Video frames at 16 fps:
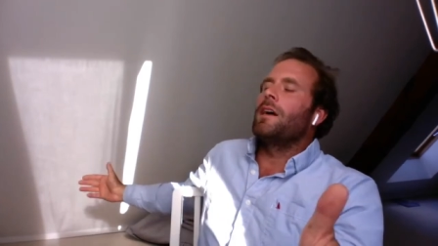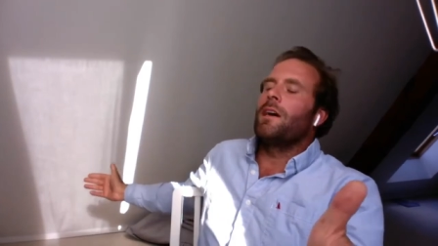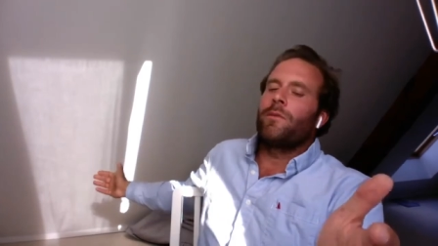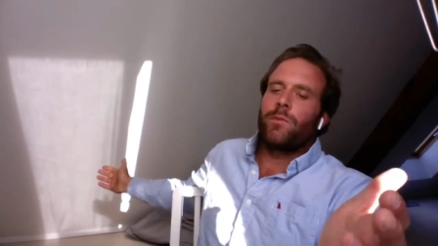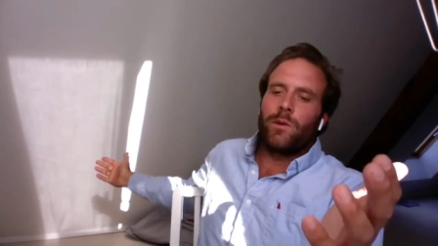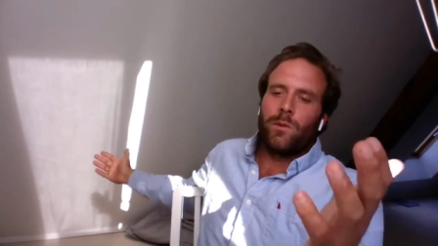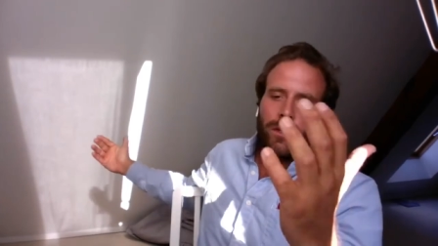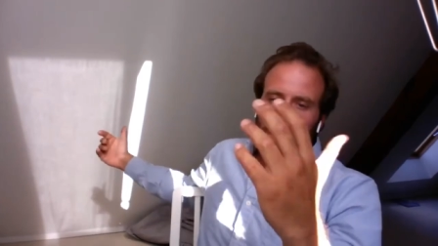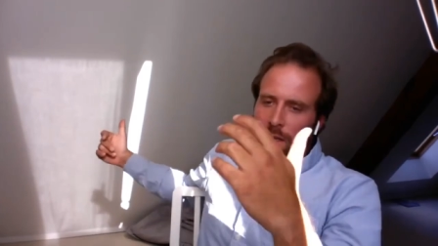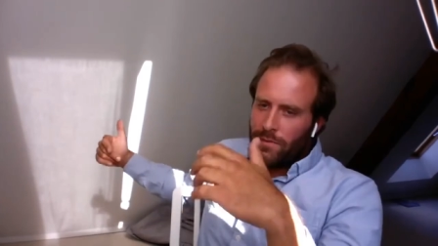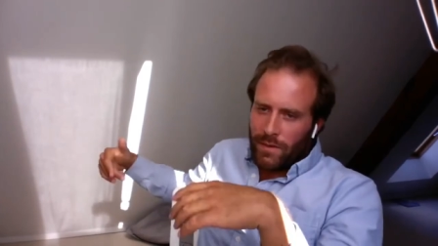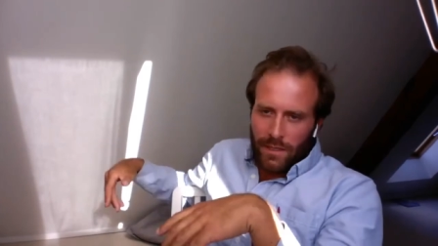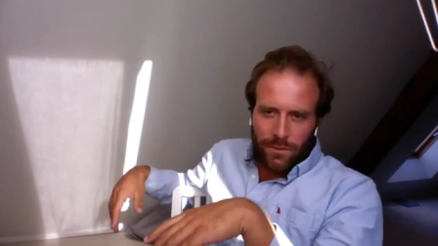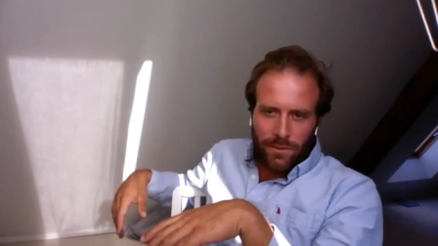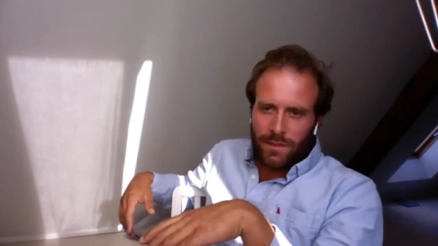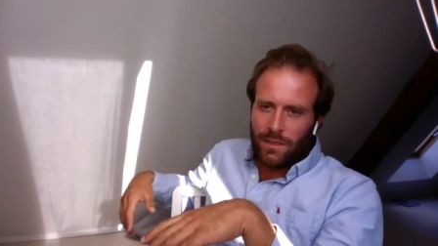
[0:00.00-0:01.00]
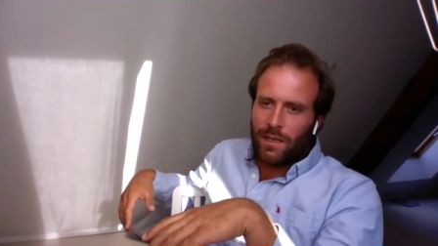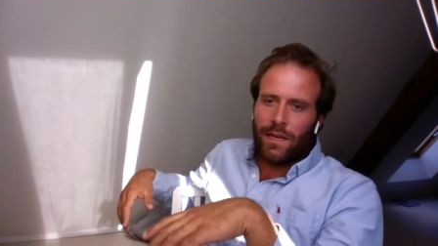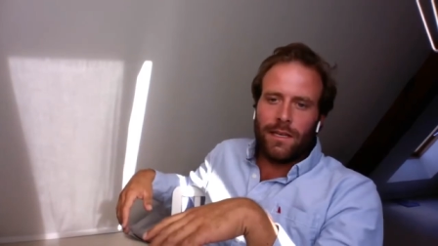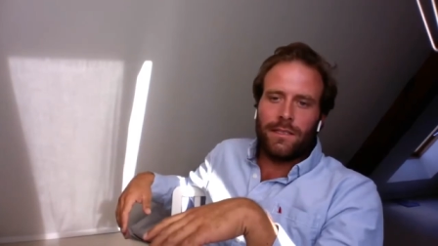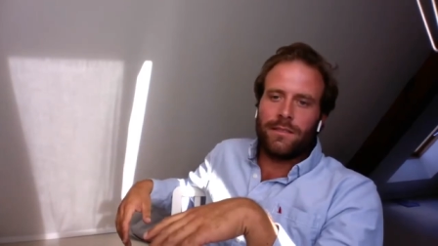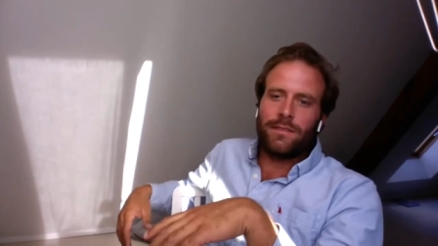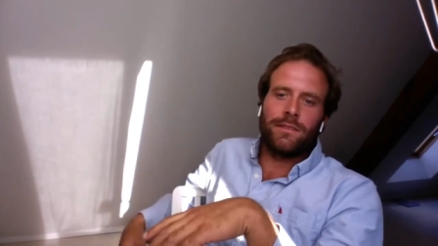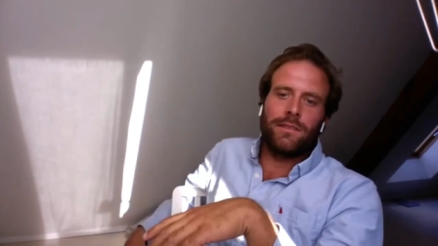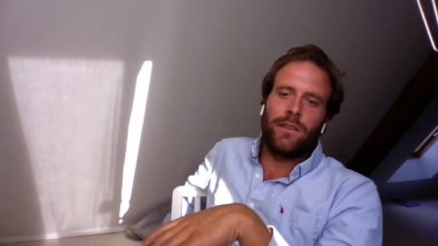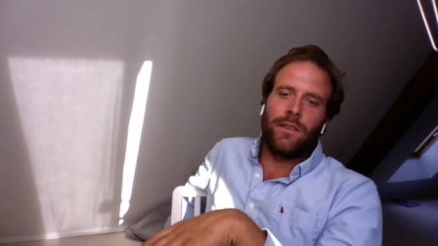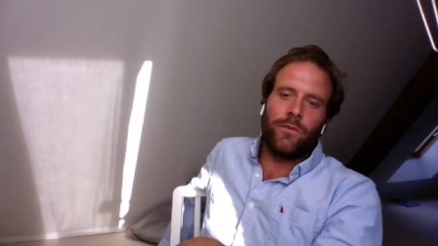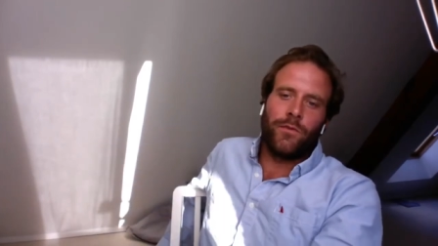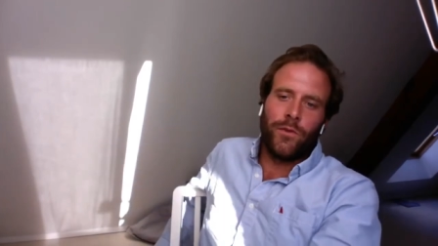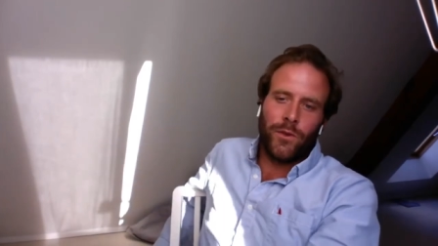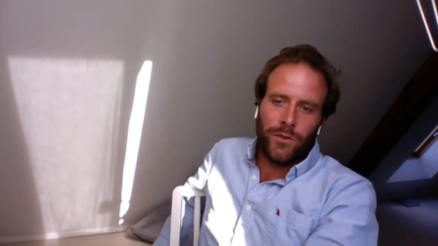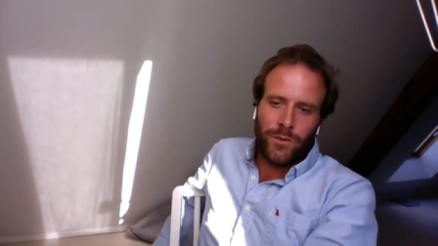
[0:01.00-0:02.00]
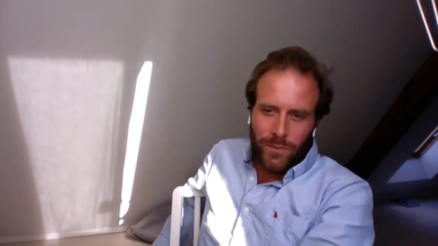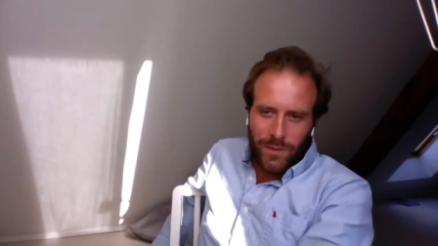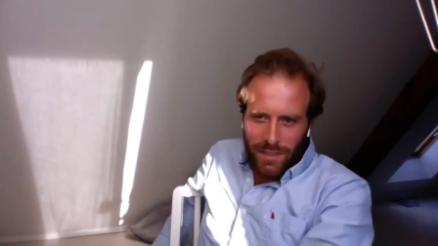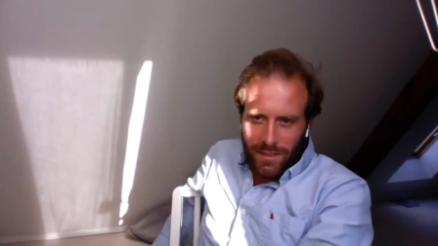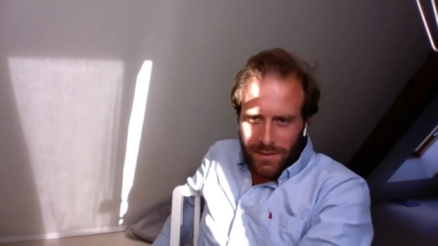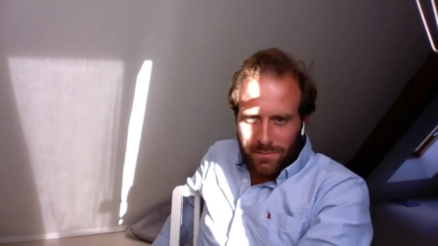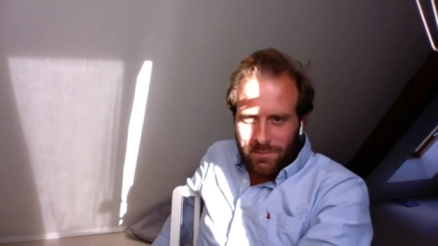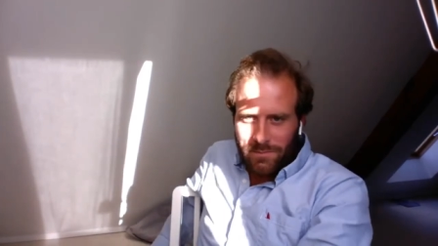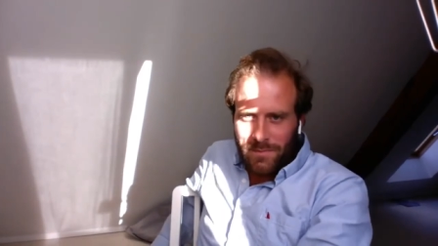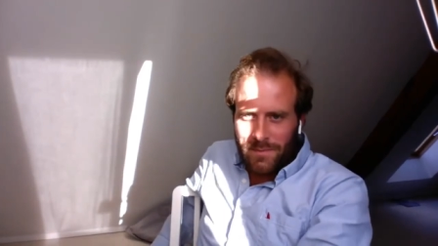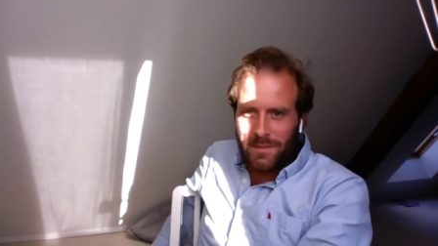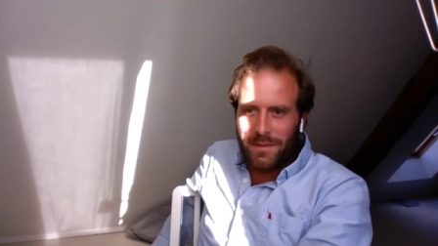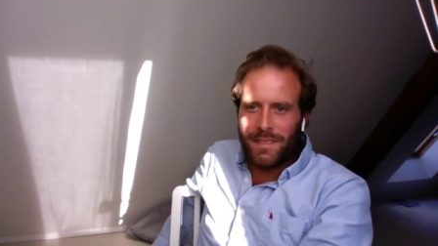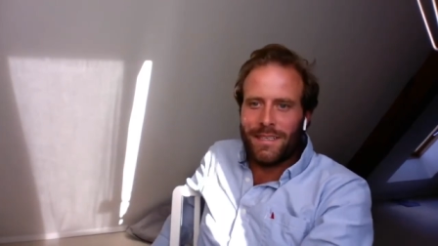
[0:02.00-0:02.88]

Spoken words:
and we will have 100 clients the first week,